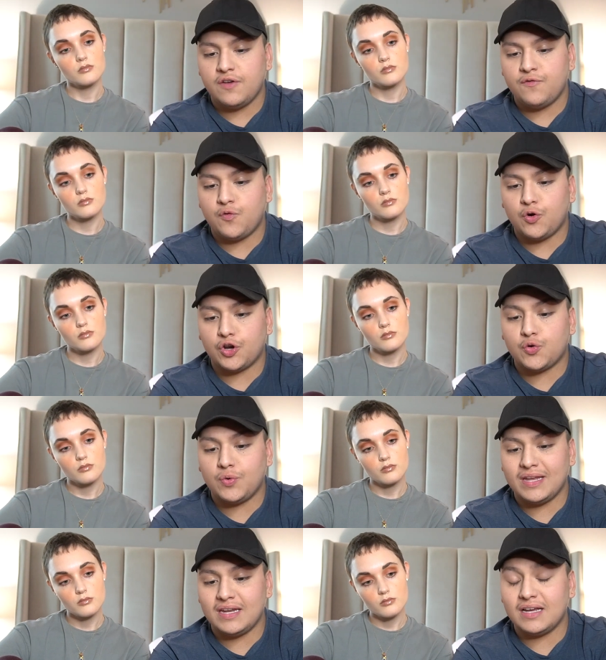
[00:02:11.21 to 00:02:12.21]
Speaker 1: for a
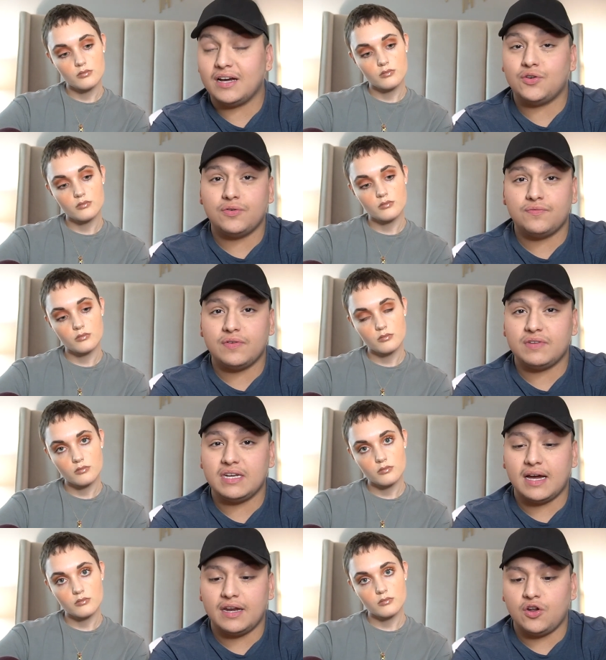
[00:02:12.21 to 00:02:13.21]
queen,
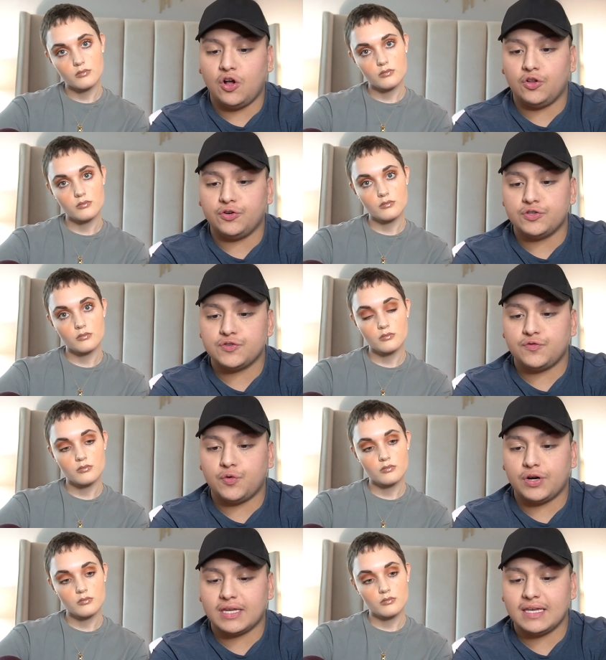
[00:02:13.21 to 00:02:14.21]
$159. For
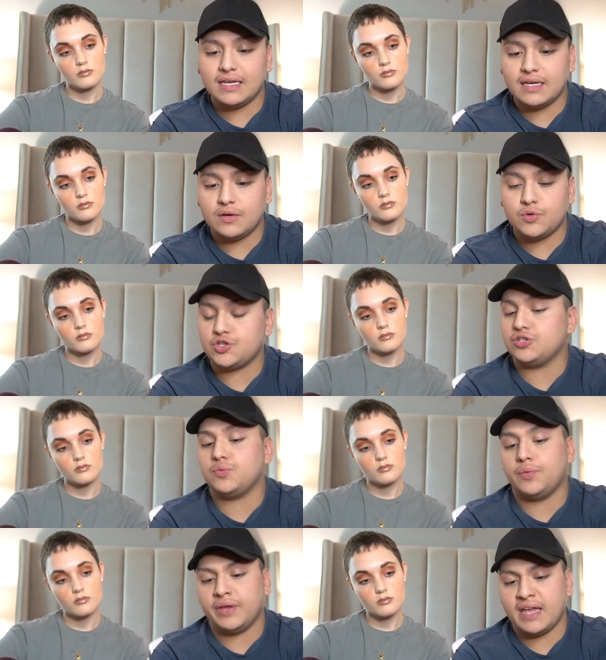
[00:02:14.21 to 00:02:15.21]
a king, which is
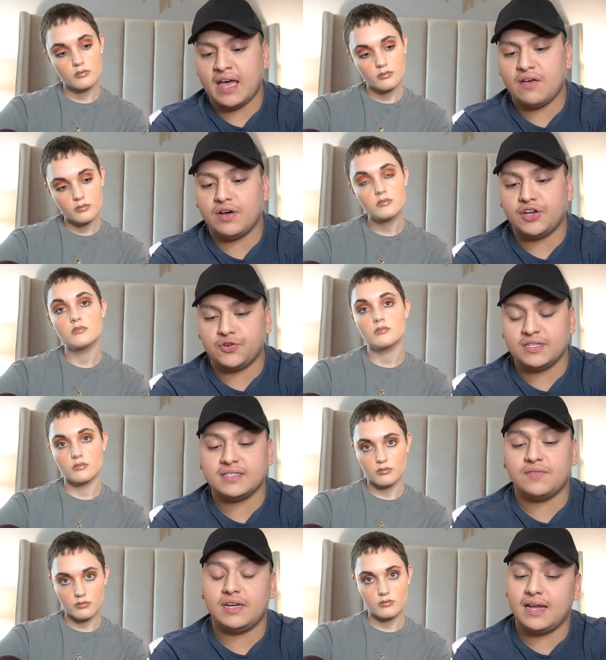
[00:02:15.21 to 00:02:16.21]
what we have,
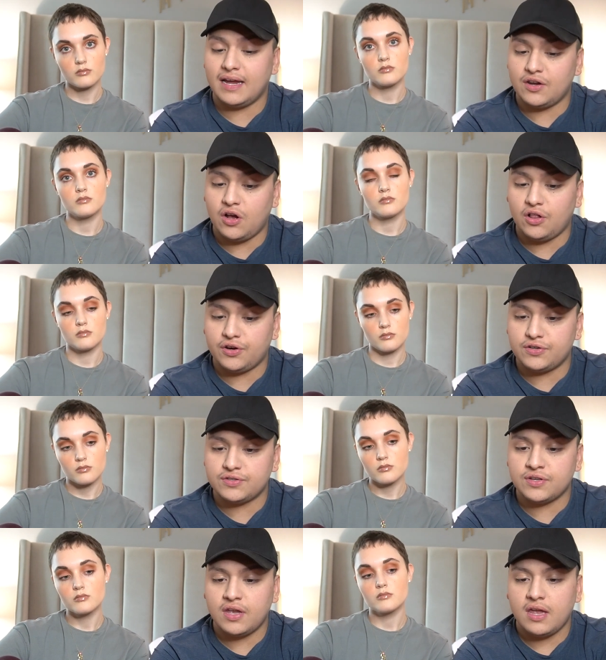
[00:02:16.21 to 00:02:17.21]

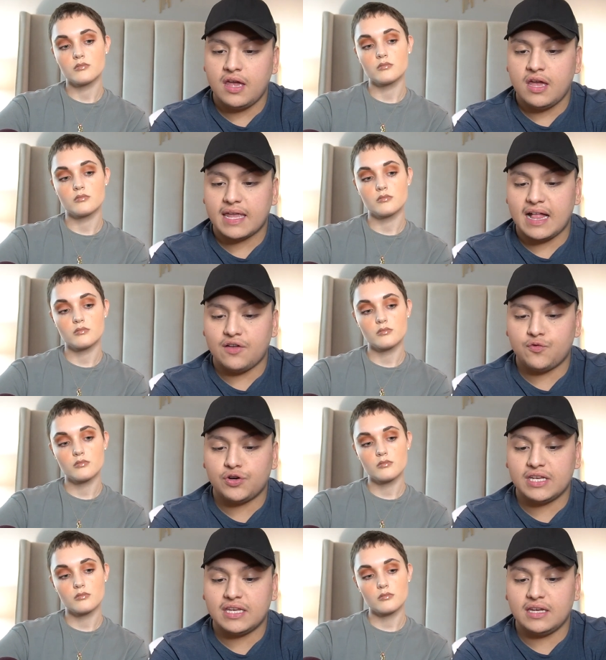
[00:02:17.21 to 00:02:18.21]
$179. California
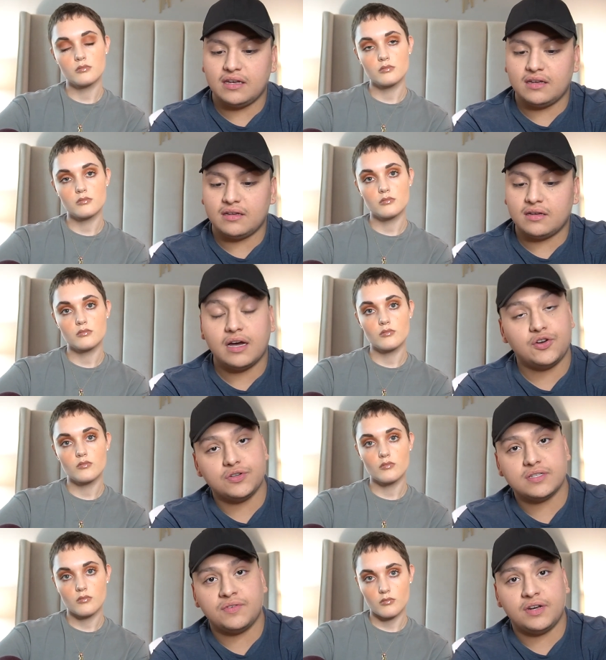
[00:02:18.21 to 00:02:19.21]
King,
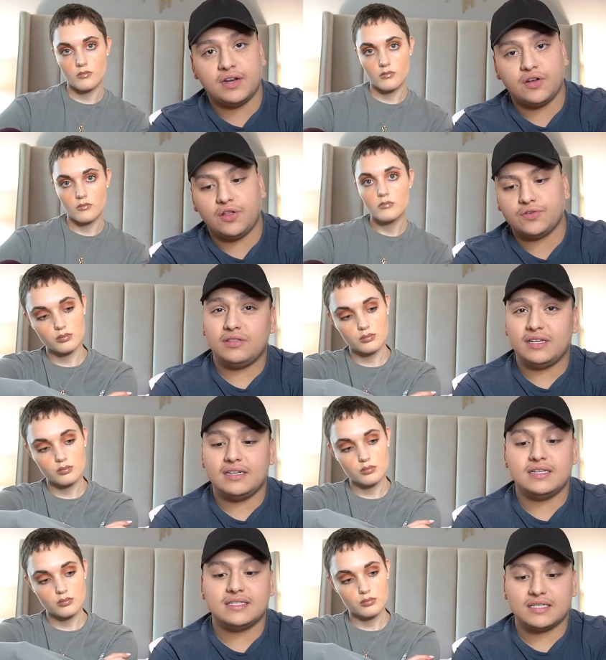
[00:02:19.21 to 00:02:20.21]
$179. Linen
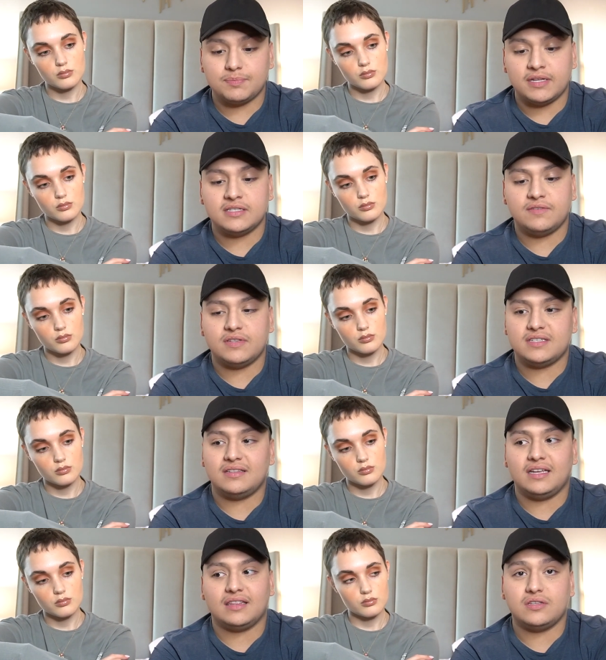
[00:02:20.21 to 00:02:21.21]
is expensive. It's in
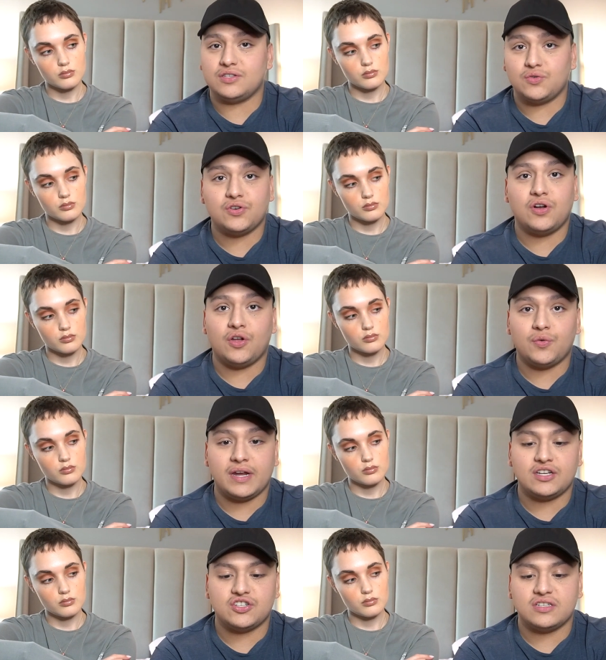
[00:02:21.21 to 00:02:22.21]
like the $200
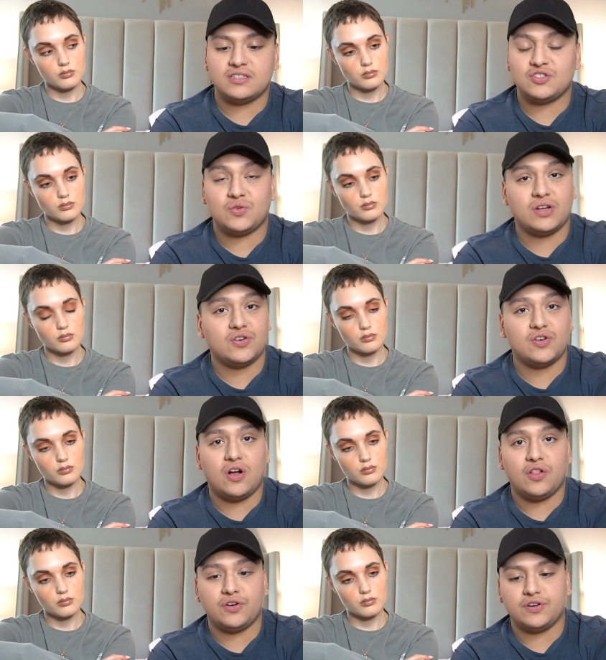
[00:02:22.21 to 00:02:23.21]
ranges,
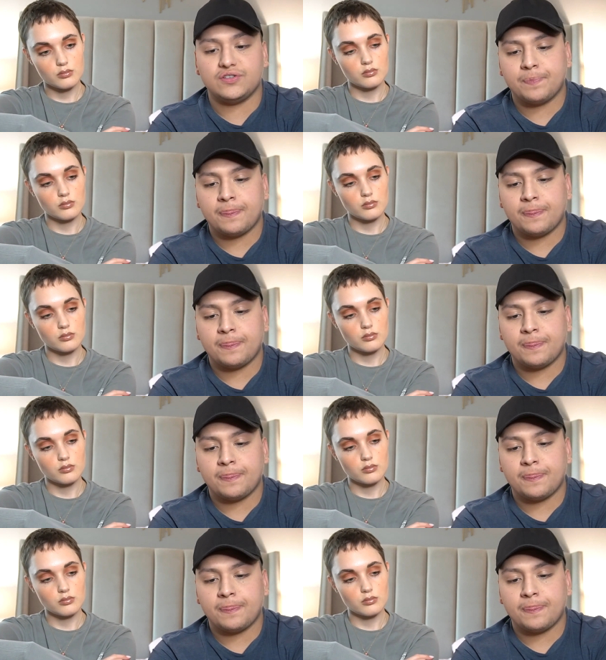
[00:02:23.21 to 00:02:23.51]
$300.